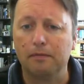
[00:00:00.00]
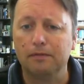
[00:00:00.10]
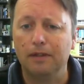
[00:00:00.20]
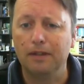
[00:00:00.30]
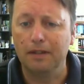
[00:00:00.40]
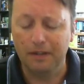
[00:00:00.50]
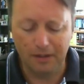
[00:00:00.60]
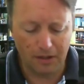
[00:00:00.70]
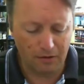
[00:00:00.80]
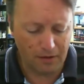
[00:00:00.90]
like,
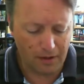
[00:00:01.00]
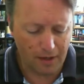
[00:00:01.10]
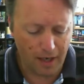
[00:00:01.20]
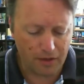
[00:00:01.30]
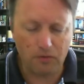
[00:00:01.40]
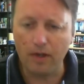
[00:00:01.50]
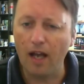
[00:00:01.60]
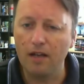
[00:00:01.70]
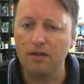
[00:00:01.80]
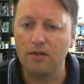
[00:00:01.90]
you know, an actual
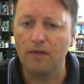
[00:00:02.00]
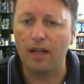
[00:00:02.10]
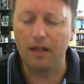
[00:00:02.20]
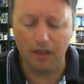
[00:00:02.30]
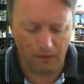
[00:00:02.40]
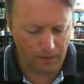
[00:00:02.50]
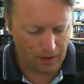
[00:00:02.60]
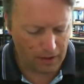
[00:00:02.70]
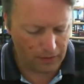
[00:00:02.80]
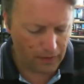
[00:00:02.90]
cartridge of that can go for
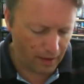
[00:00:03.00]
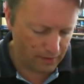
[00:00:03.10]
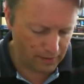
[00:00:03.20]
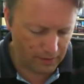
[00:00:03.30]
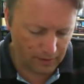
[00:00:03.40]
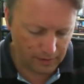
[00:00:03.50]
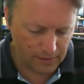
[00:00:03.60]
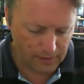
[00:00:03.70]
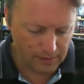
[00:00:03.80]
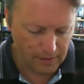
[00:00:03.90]
like
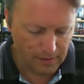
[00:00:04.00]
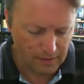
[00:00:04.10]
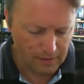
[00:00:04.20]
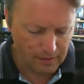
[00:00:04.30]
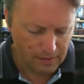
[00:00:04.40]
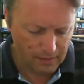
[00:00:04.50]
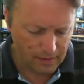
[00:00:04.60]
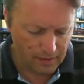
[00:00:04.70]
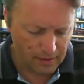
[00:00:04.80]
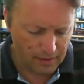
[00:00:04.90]
$1,000,
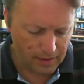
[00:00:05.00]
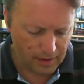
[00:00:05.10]
and